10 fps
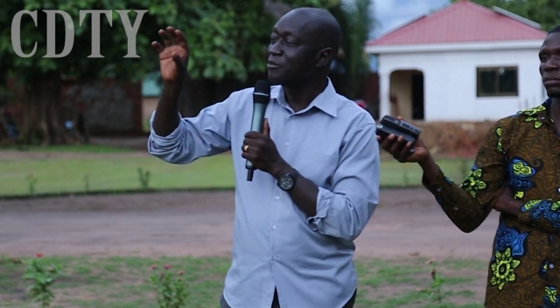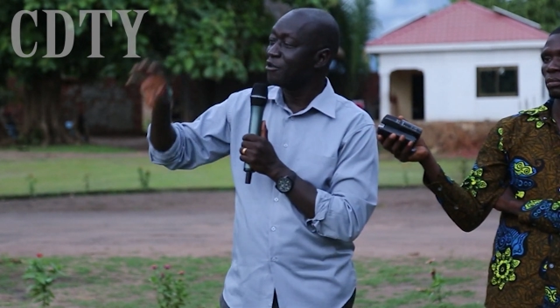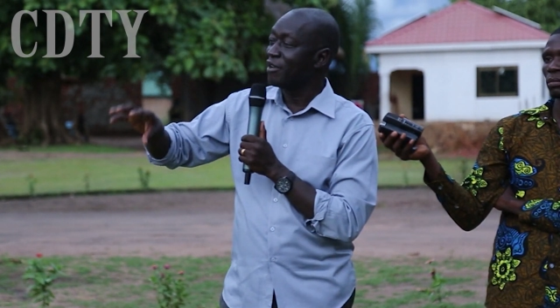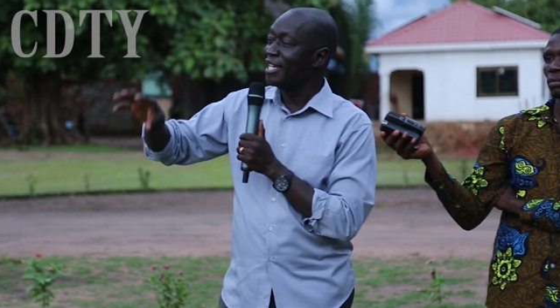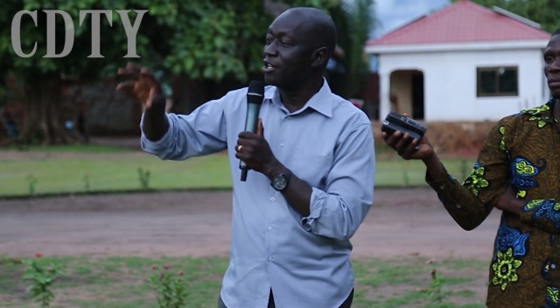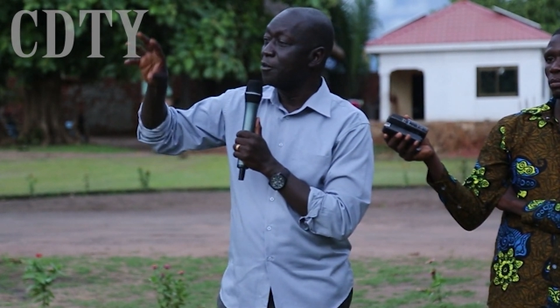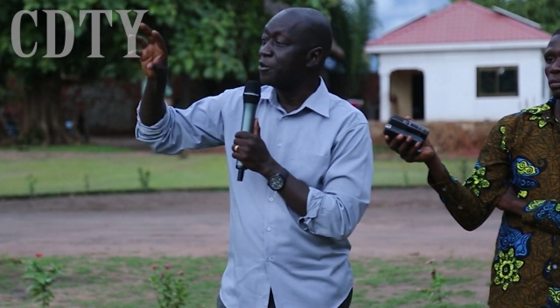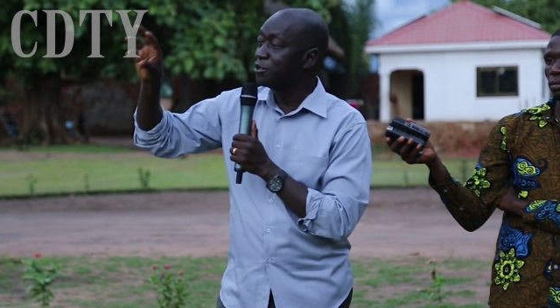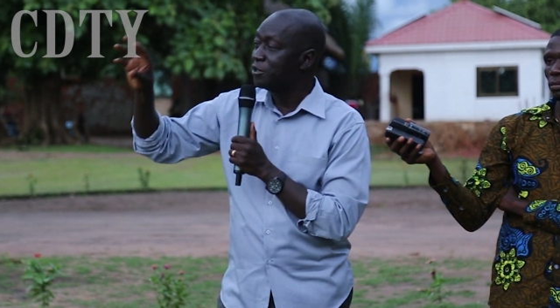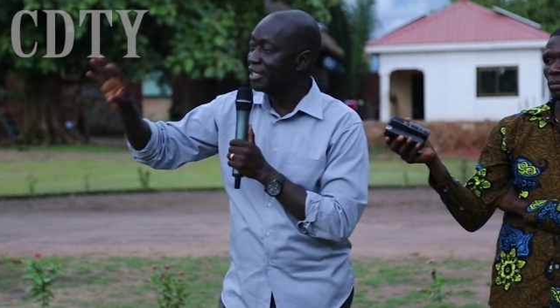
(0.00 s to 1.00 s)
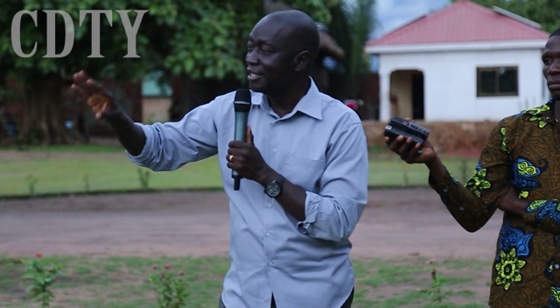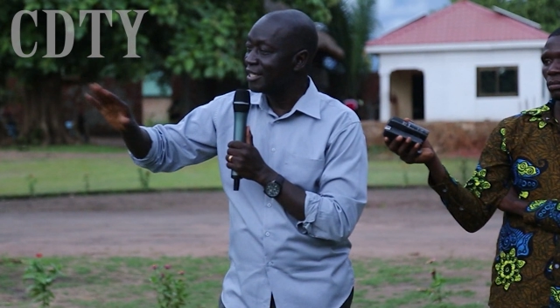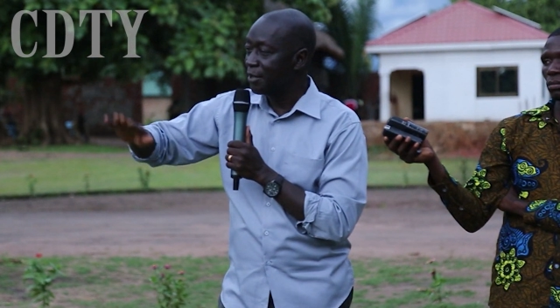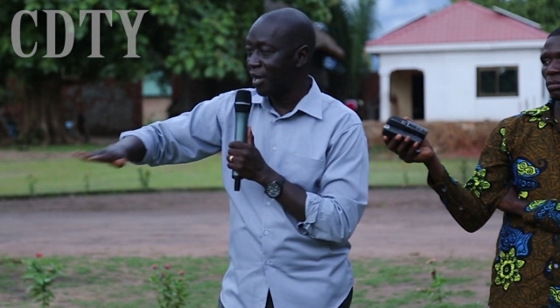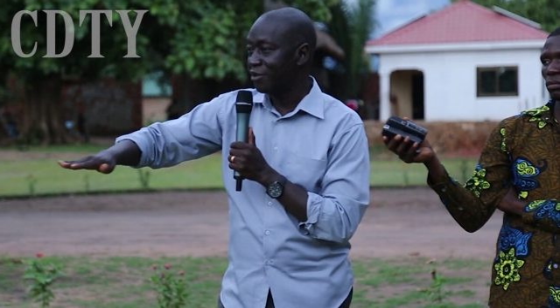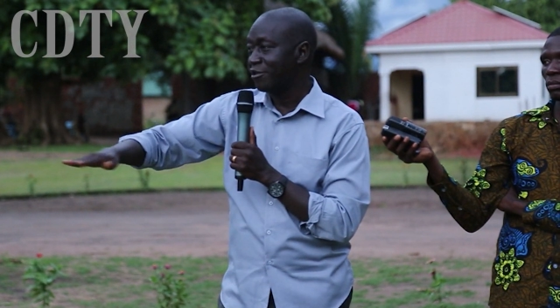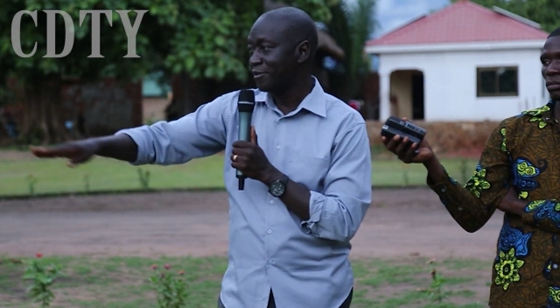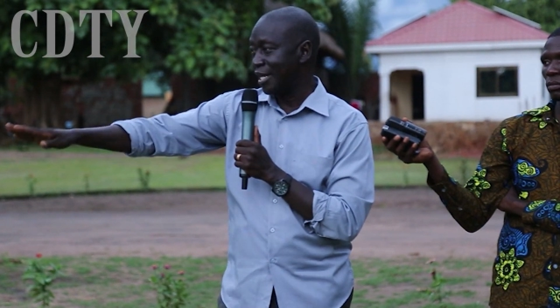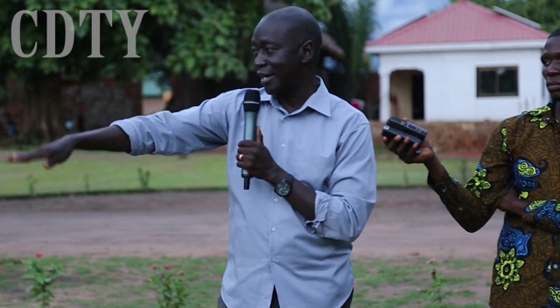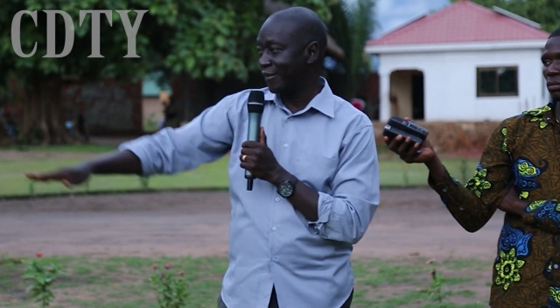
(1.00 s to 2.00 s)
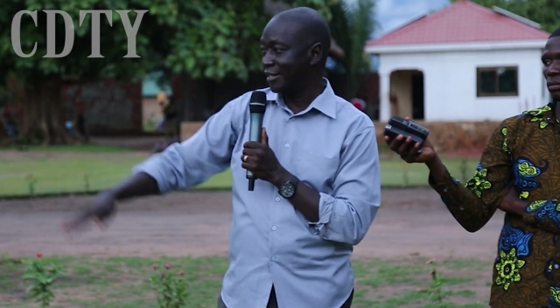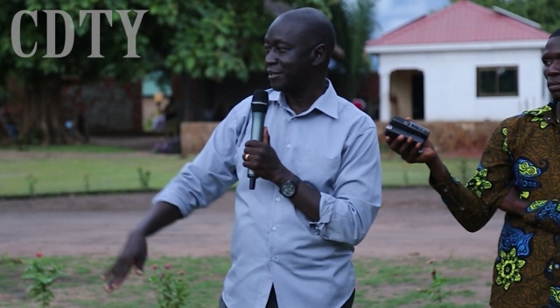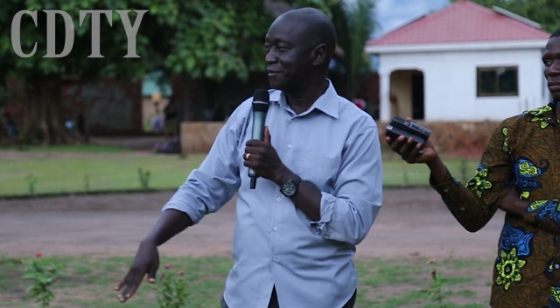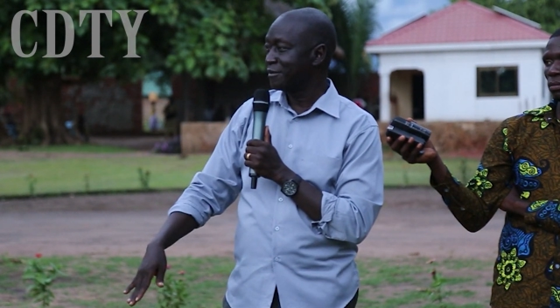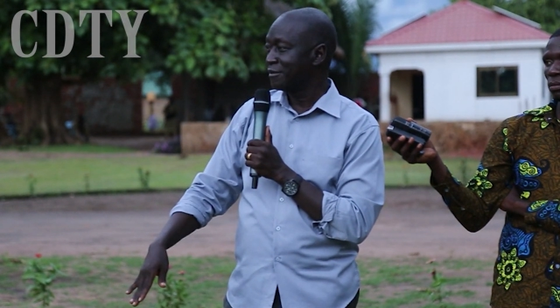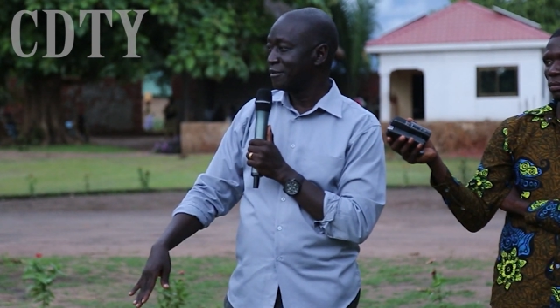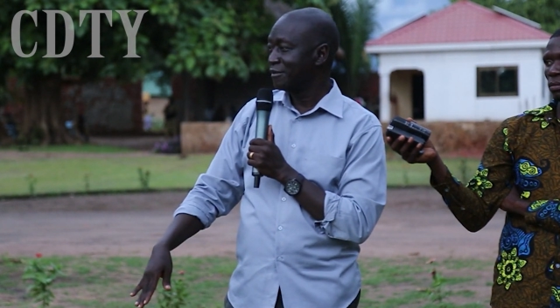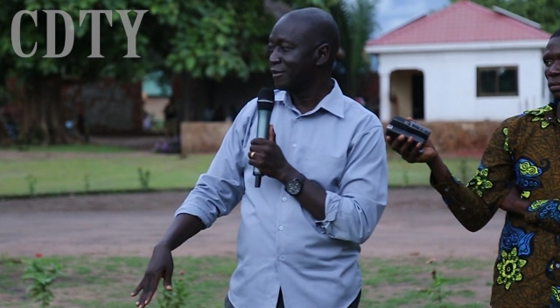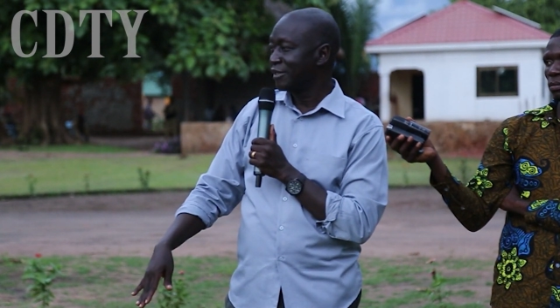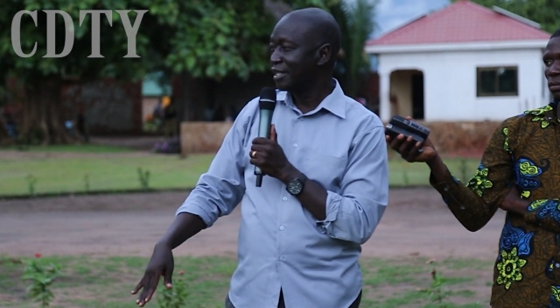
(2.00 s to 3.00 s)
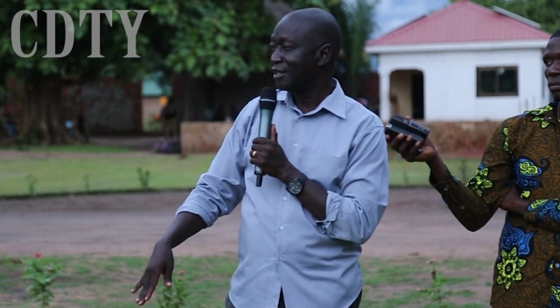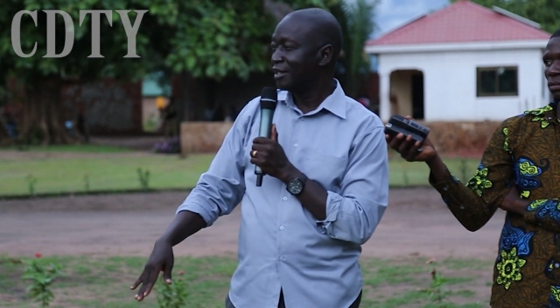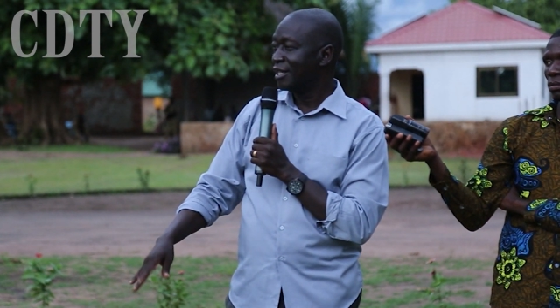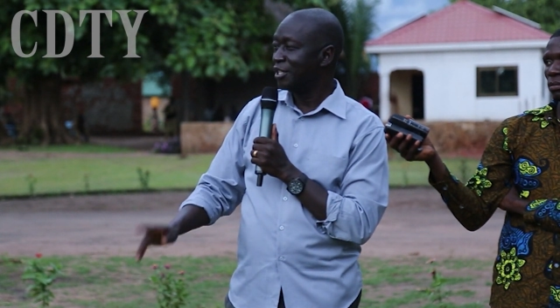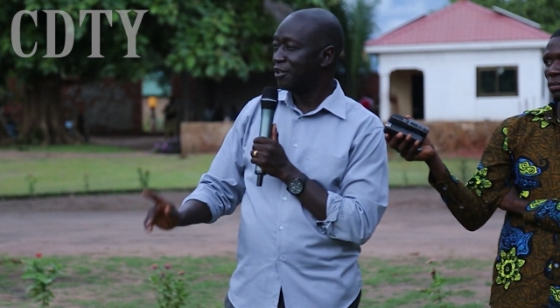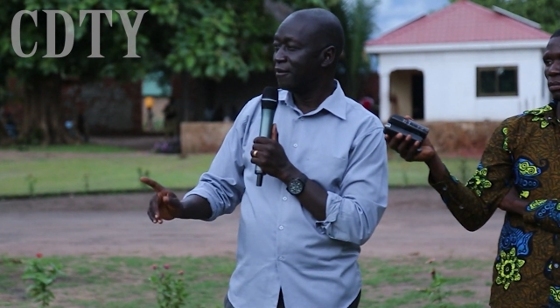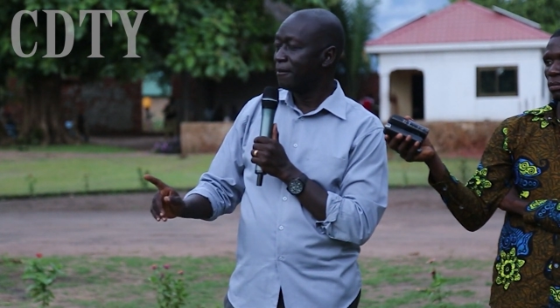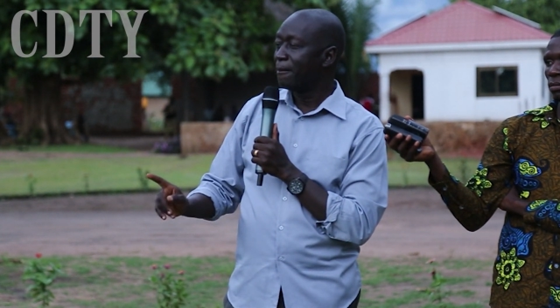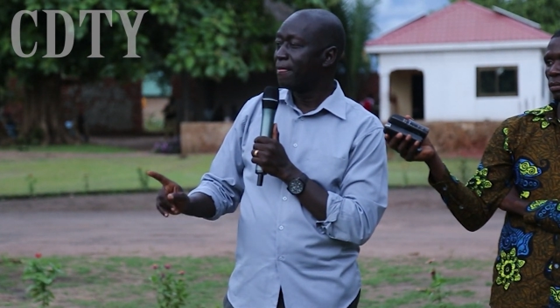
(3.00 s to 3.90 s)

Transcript: providing opportunities and platforms like this. You know.